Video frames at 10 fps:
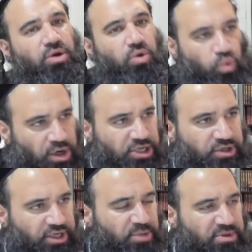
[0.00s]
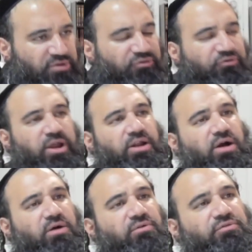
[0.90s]
What are you going to be afraid
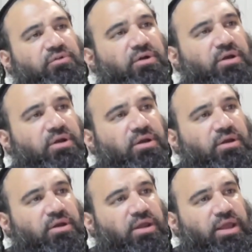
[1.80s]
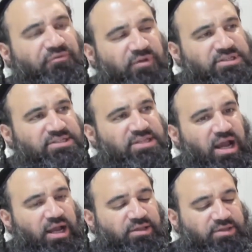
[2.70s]
of if it's
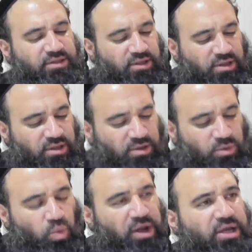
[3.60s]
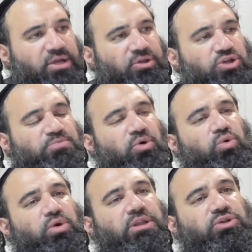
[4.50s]
not what HaKadosh Baruch
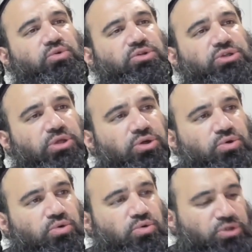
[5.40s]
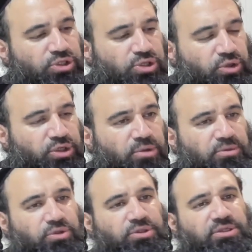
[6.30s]
Hu can do to you, to your
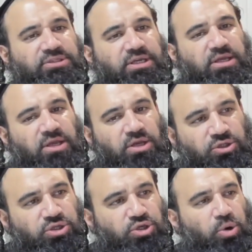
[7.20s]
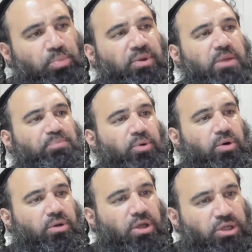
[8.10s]
community, to your
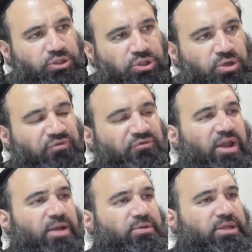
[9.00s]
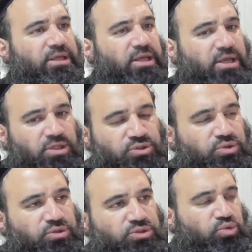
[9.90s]
people, to your family,
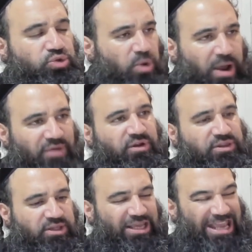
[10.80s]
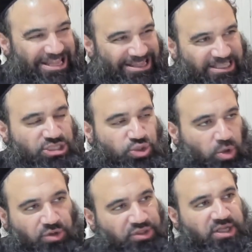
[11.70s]
to everything in this
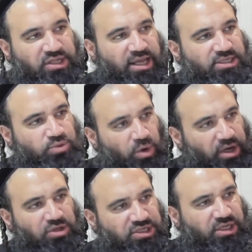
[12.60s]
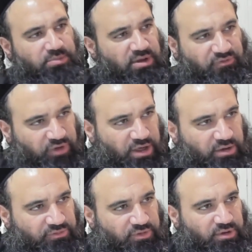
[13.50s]
world and the next? What else are you going to be afraid
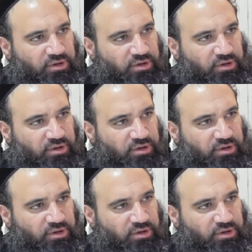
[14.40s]
of?